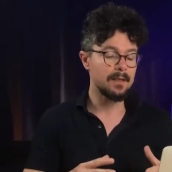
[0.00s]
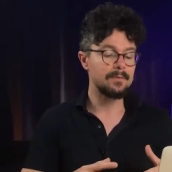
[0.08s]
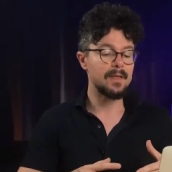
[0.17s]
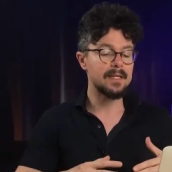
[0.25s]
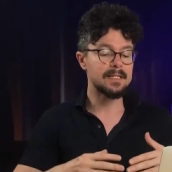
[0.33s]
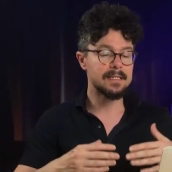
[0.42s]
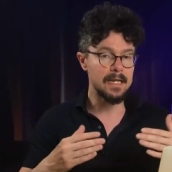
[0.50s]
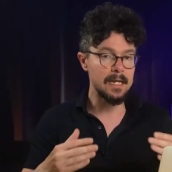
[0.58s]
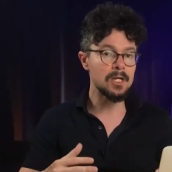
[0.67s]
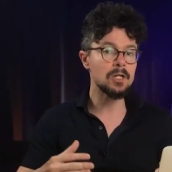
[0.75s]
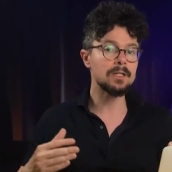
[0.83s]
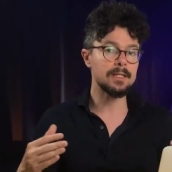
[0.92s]
the
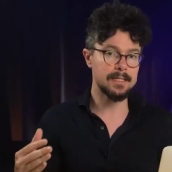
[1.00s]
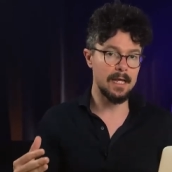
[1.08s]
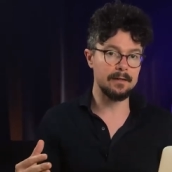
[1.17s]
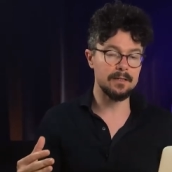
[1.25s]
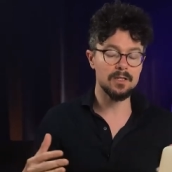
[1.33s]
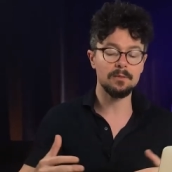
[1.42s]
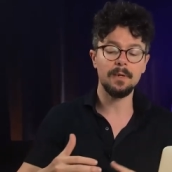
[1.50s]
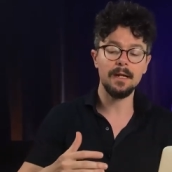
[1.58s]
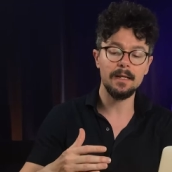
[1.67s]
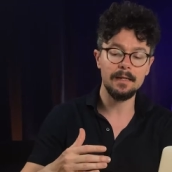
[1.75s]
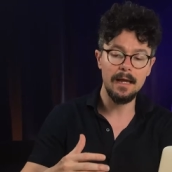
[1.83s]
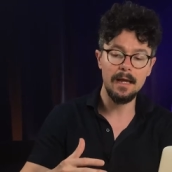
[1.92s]
senior designer,
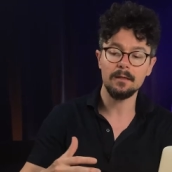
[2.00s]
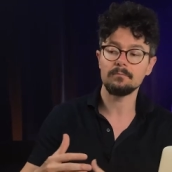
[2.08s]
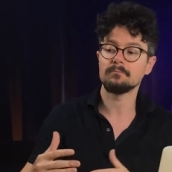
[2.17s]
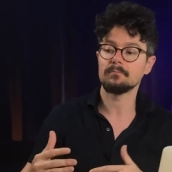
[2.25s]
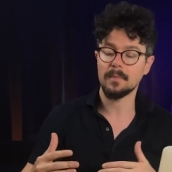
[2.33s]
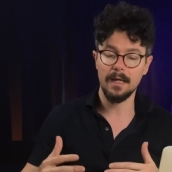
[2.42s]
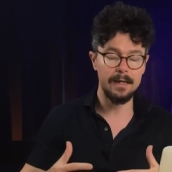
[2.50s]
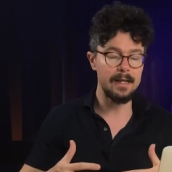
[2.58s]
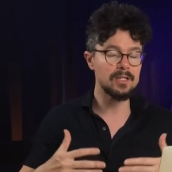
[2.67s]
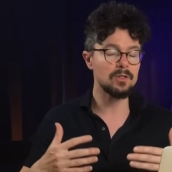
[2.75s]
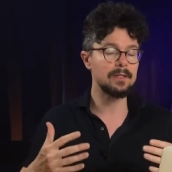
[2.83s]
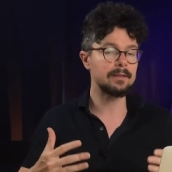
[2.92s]
somebody that can
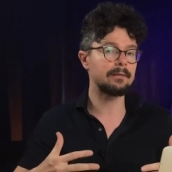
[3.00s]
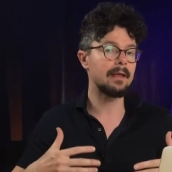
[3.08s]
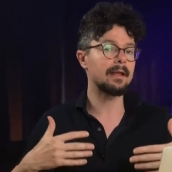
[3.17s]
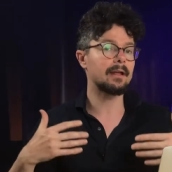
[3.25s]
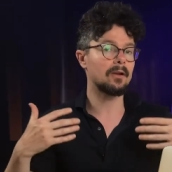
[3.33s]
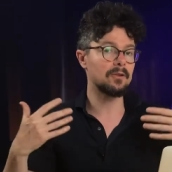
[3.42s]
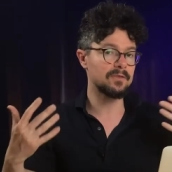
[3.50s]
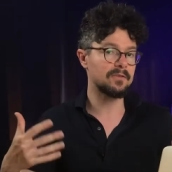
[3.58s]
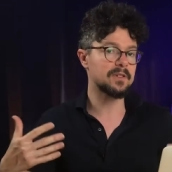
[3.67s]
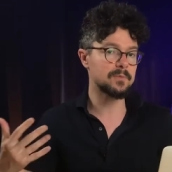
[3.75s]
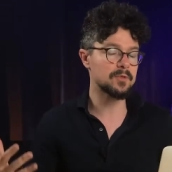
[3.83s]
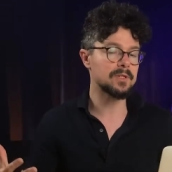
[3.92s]
actually take a lot of
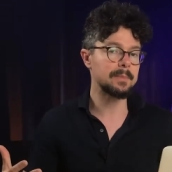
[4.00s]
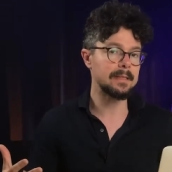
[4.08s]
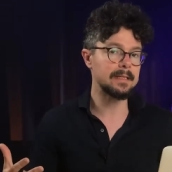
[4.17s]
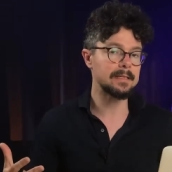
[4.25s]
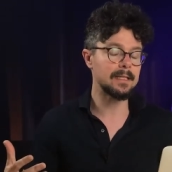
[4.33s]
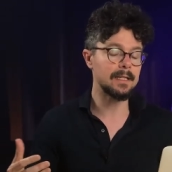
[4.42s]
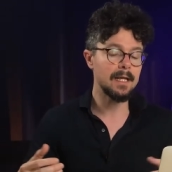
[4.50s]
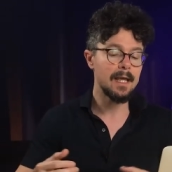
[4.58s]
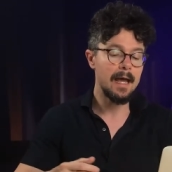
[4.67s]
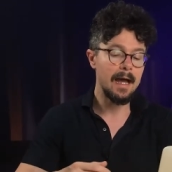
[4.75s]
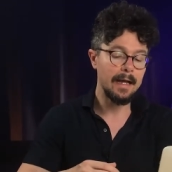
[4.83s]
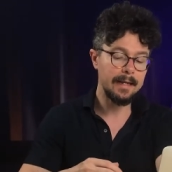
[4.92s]
responsibility,
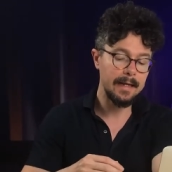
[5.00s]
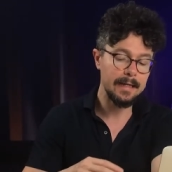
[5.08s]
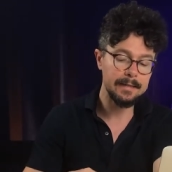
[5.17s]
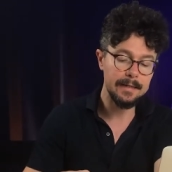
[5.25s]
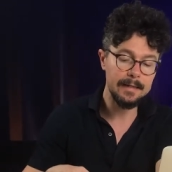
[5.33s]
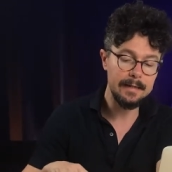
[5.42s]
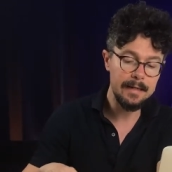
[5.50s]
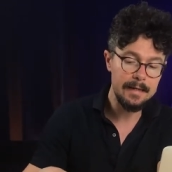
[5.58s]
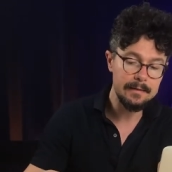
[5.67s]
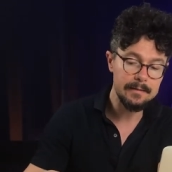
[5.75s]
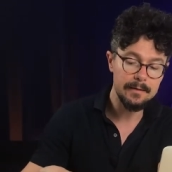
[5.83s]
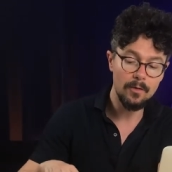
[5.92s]
uh, can
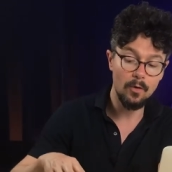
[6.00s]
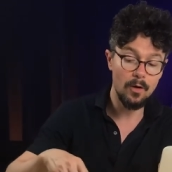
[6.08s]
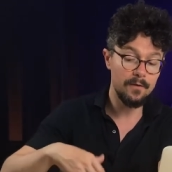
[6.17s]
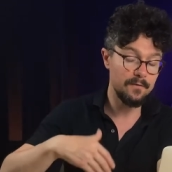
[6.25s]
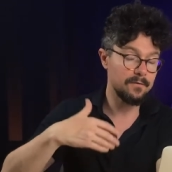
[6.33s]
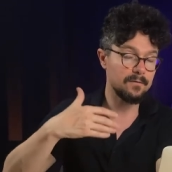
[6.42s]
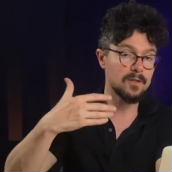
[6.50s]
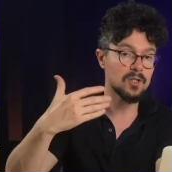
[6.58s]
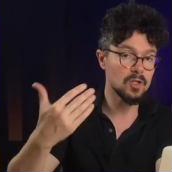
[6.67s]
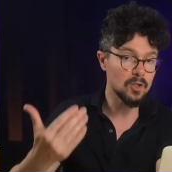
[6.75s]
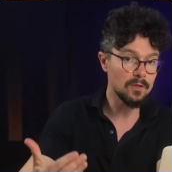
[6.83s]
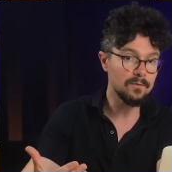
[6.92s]
lead or
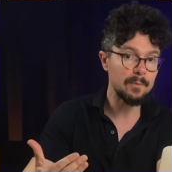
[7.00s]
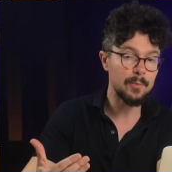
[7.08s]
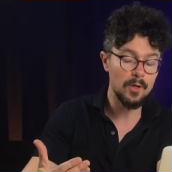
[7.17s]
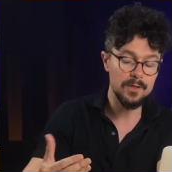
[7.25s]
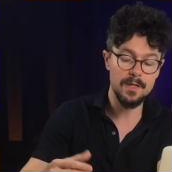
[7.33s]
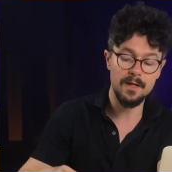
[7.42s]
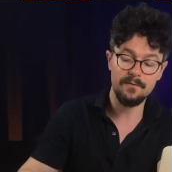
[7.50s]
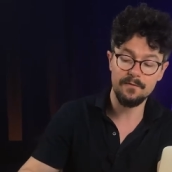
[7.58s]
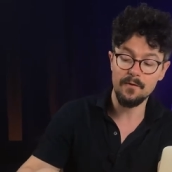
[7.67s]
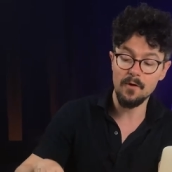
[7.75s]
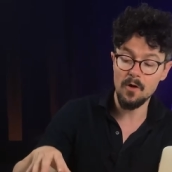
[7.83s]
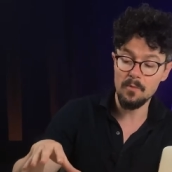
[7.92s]
solve a project
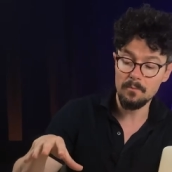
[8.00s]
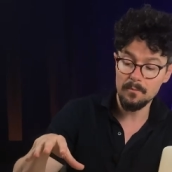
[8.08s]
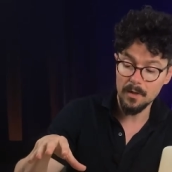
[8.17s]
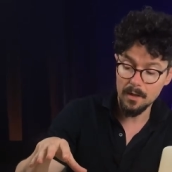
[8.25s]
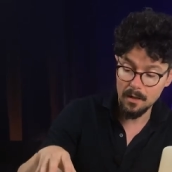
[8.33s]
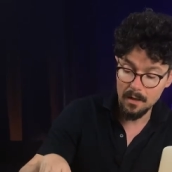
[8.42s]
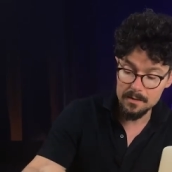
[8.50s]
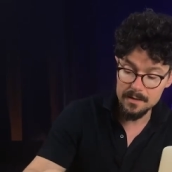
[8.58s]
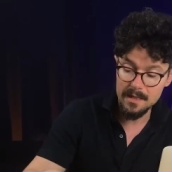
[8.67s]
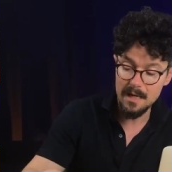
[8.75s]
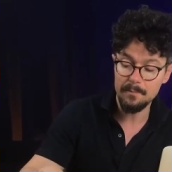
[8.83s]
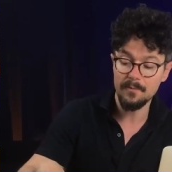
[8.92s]
from
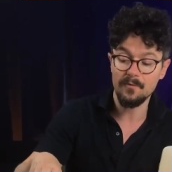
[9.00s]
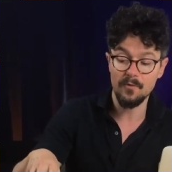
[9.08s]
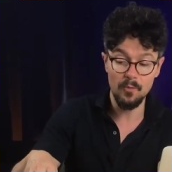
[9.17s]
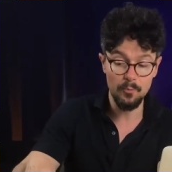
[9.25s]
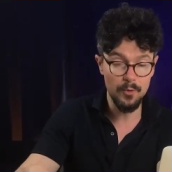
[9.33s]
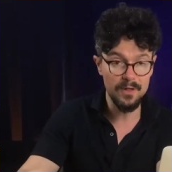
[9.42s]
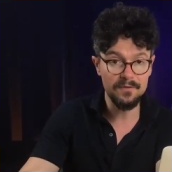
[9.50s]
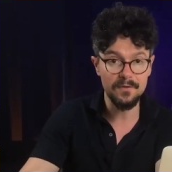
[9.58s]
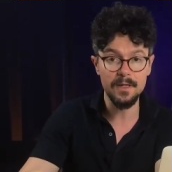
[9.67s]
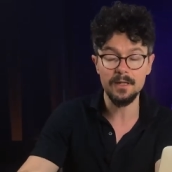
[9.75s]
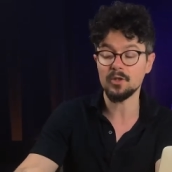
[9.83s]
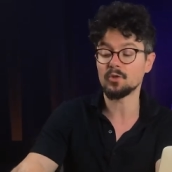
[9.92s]
concept, from
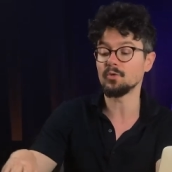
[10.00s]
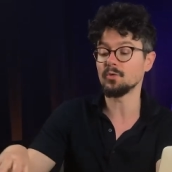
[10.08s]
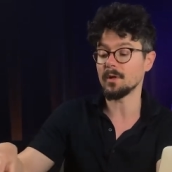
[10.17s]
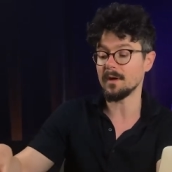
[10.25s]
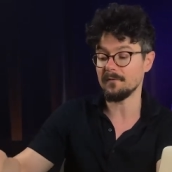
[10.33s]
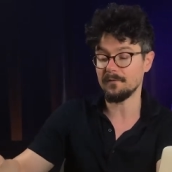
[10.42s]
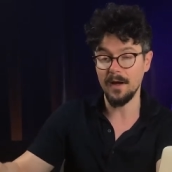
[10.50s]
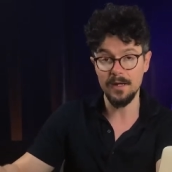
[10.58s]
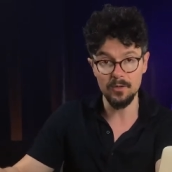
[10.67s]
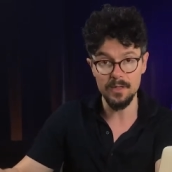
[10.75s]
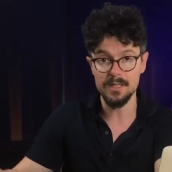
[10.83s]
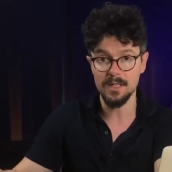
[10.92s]
briefing to
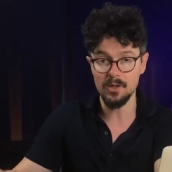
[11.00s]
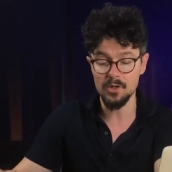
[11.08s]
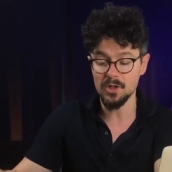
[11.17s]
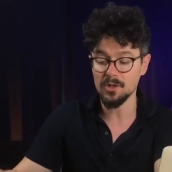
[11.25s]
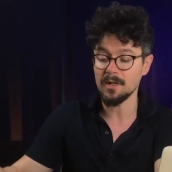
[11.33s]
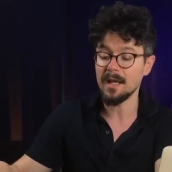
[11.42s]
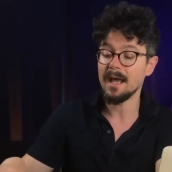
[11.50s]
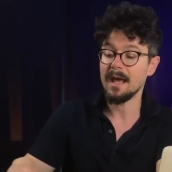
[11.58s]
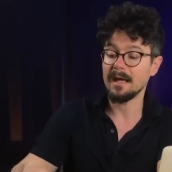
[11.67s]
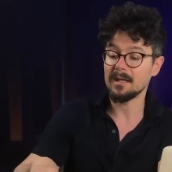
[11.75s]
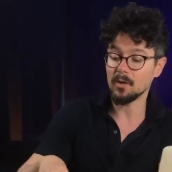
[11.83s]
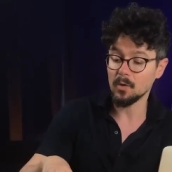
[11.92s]
final execution
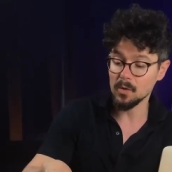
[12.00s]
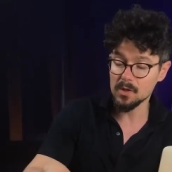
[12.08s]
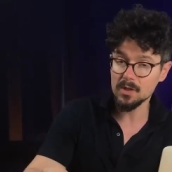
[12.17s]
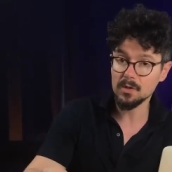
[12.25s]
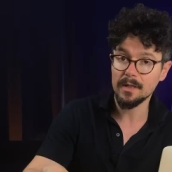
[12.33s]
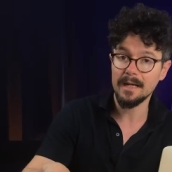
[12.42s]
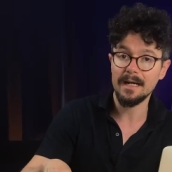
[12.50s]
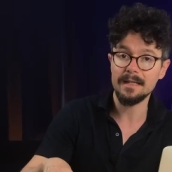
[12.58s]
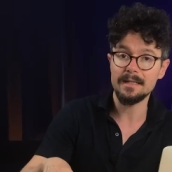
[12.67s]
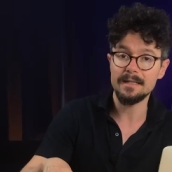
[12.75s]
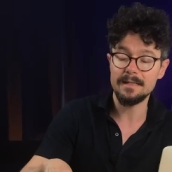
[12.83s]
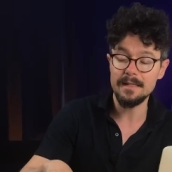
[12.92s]
and also
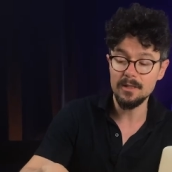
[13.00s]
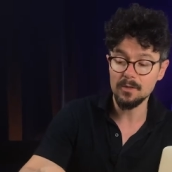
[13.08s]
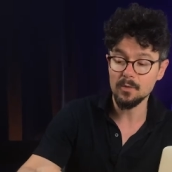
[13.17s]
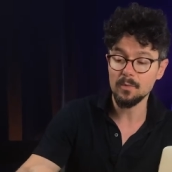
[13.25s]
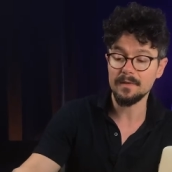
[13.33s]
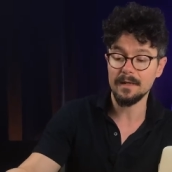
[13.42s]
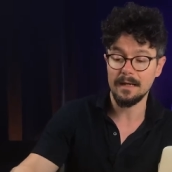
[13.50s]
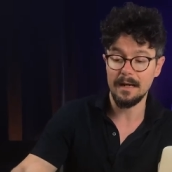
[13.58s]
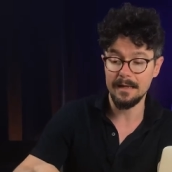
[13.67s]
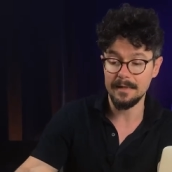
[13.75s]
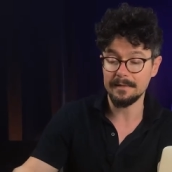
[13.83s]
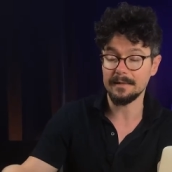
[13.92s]
can deal with the
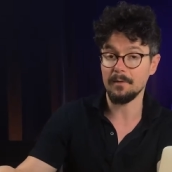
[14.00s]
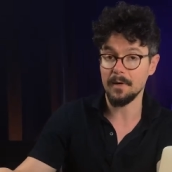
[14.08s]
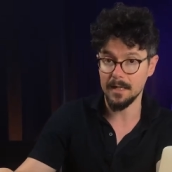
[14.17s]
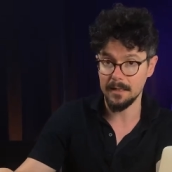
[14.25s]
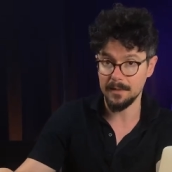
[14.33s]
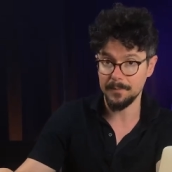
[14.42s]
client directly.